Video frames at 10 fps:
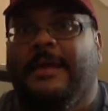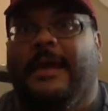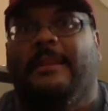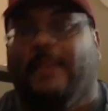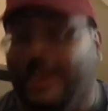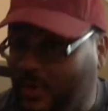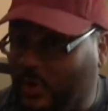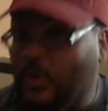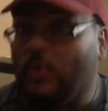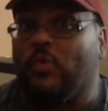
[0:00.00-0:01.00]
At least the
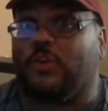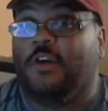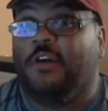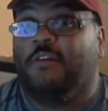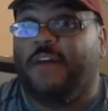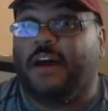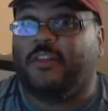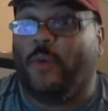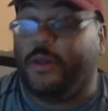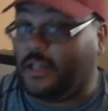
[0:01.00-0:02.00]
Sooners found a
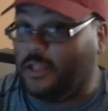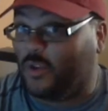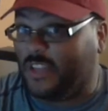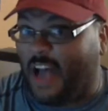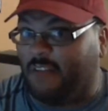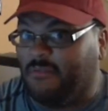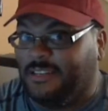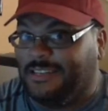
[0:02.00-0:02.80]
way to close it out.